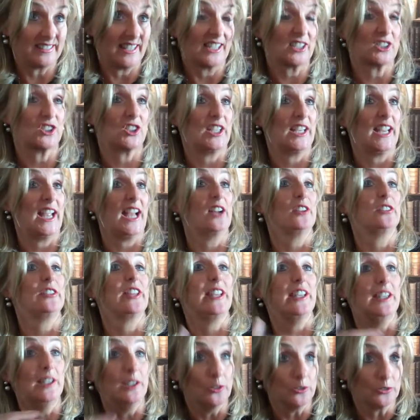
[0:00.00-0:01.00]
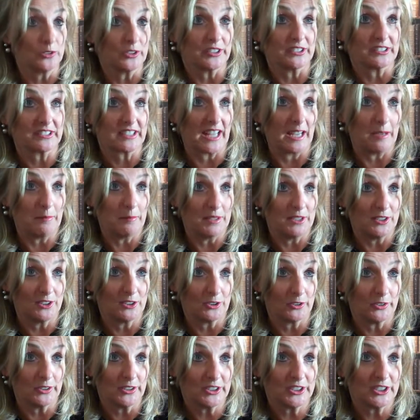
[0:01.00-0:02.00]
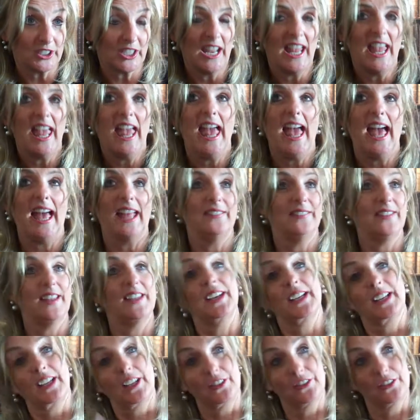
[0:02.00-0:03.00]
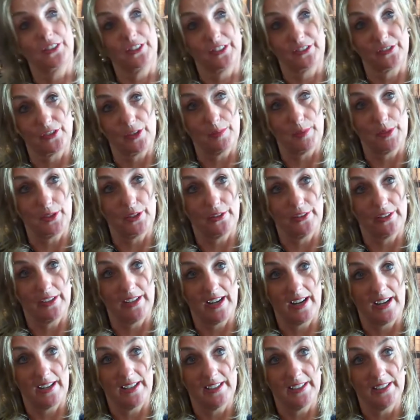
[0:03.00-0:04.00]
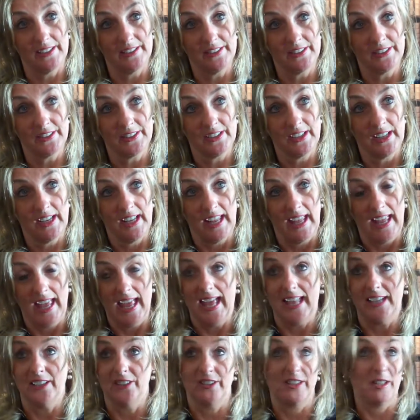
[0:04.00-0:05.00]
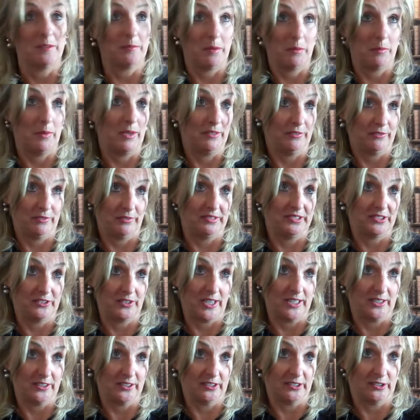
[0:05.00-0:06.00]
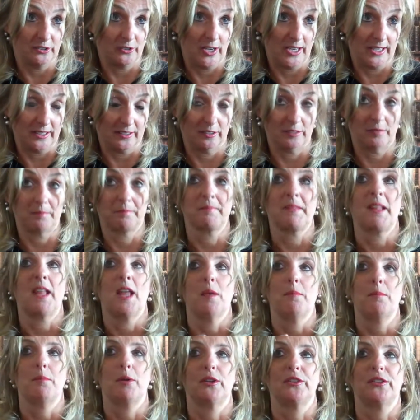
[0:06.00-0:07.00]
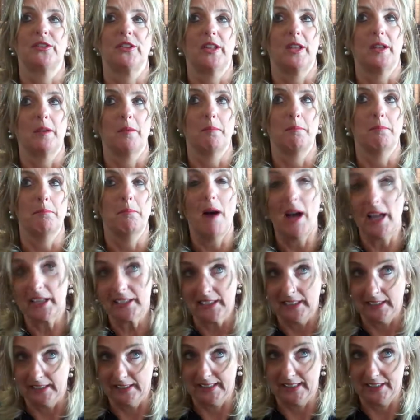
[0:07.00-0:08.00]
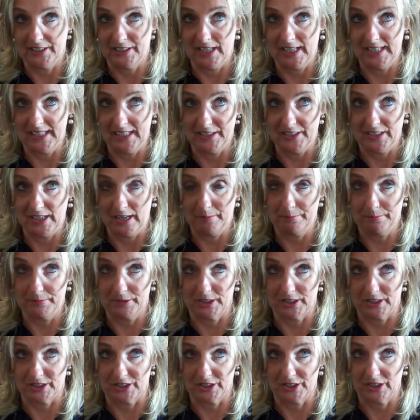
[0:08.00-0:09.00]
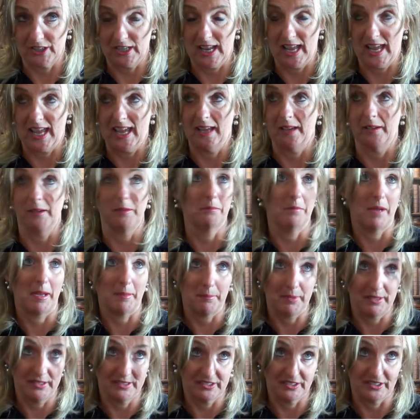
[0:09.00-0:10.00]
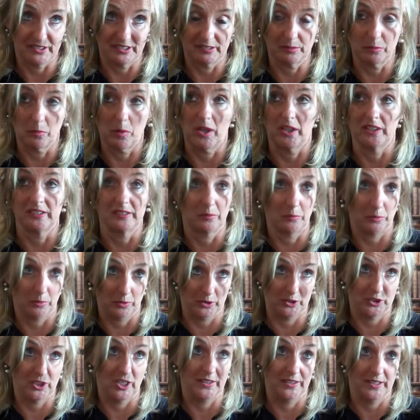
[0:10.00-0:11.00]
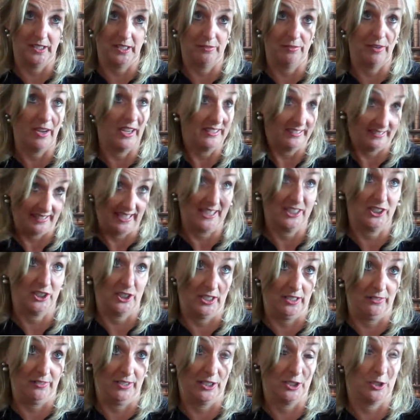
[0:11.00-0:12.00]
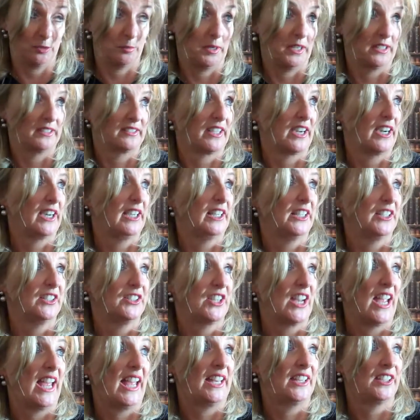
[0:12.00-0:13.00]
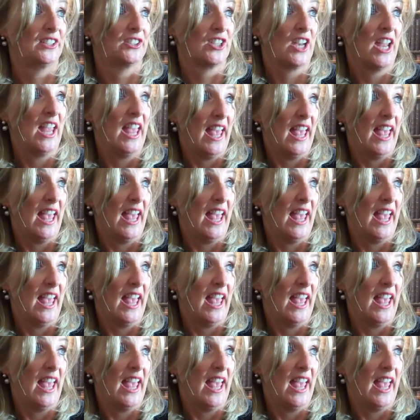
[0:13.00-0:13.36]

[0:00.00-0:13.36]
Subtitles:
actually how then Lucas came into it. And then I got a distributor in Ireland, and then we went from strength to strength. But the model that I adopted in my business was, which on the advice actually of Enterprise Ireland and